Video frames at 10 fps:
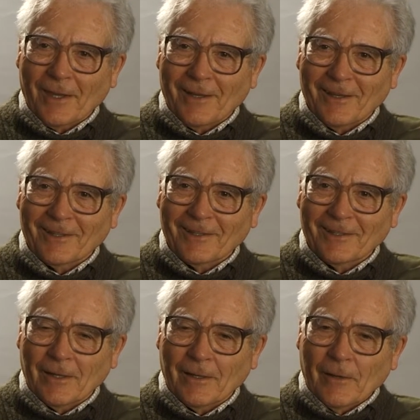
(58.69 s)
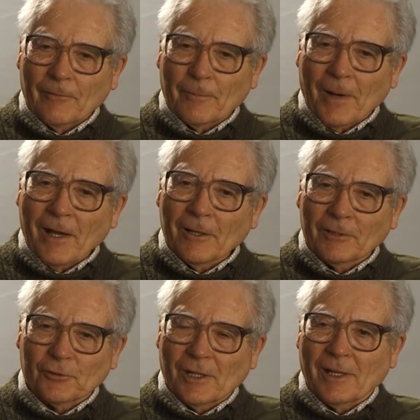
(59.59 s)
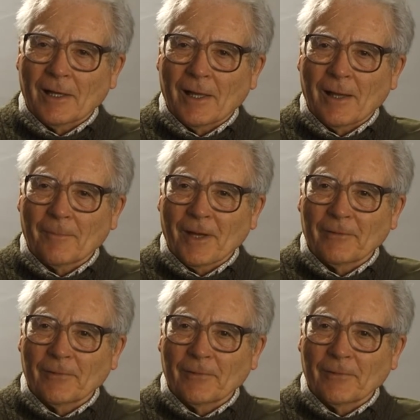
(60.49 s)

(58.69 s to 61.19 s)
And uh, for biology, I, uh, my